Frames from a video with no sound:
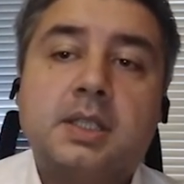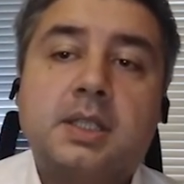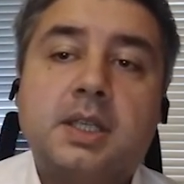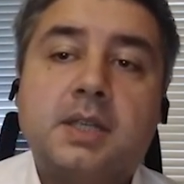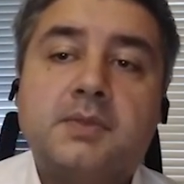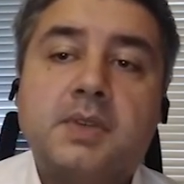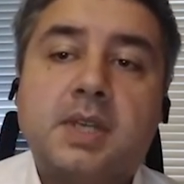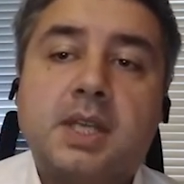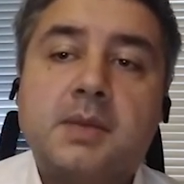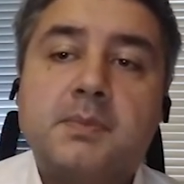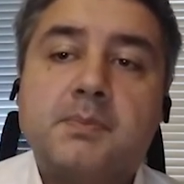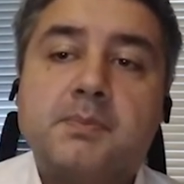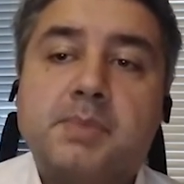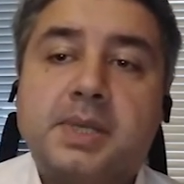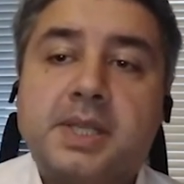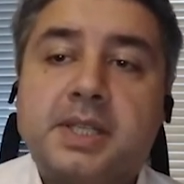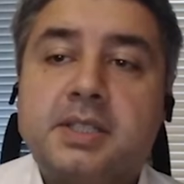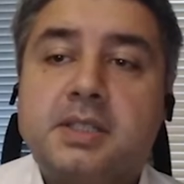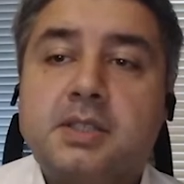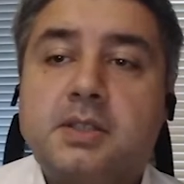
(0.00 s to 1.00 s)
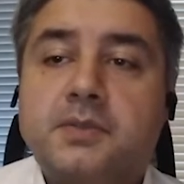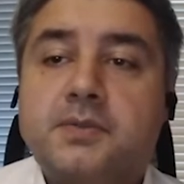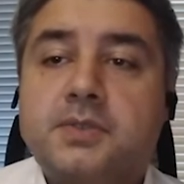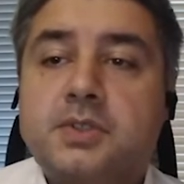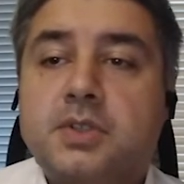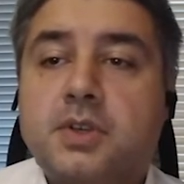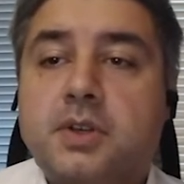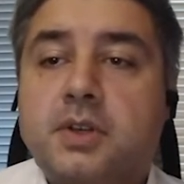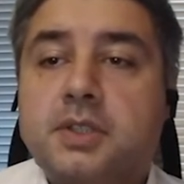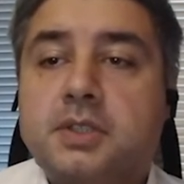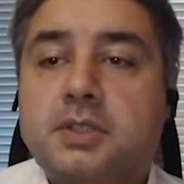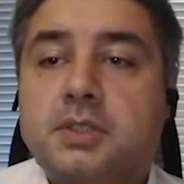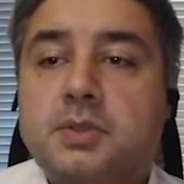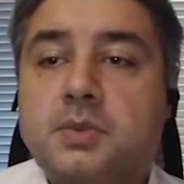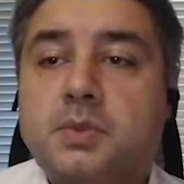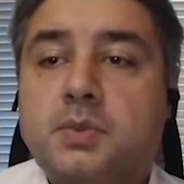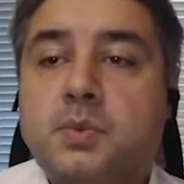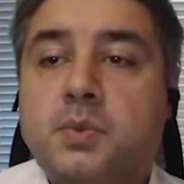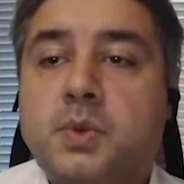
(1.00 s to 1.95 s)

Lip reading: giving him plenty of choice